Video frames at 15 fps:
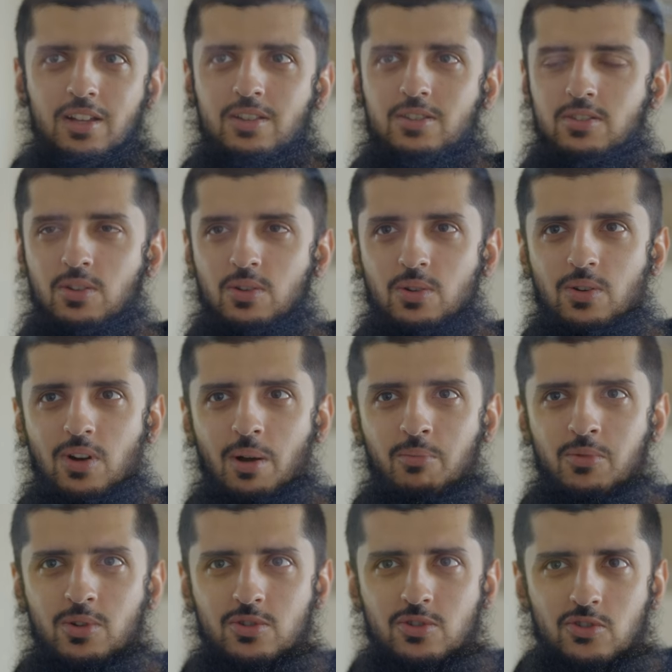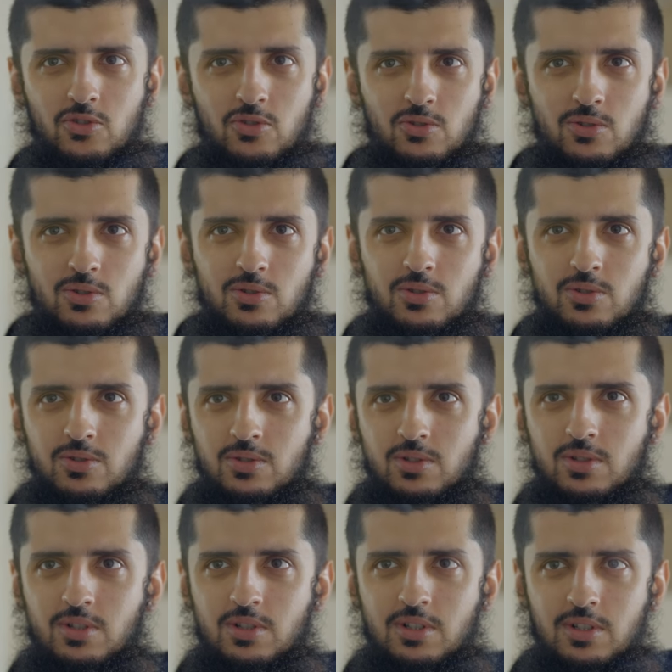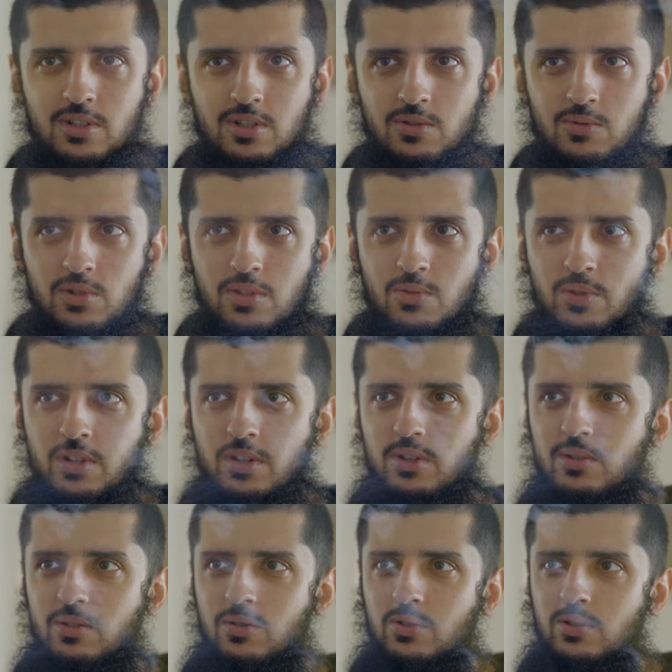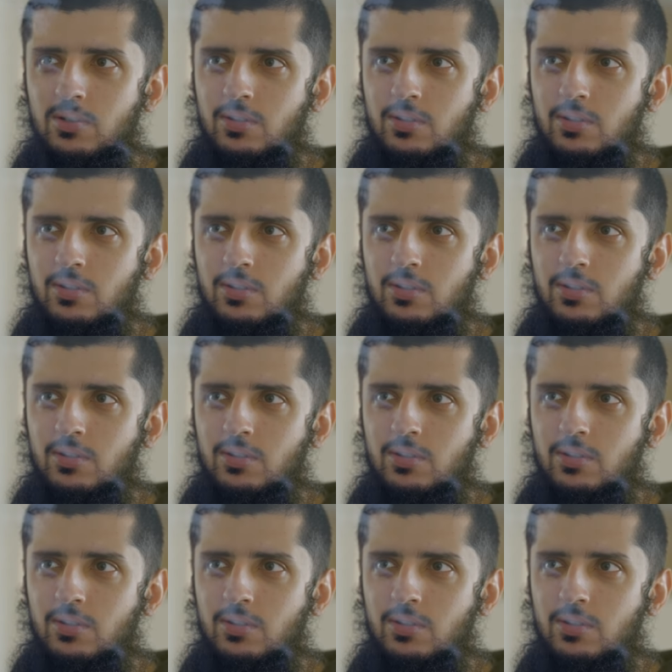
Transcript: So I'm not sure what you want to do.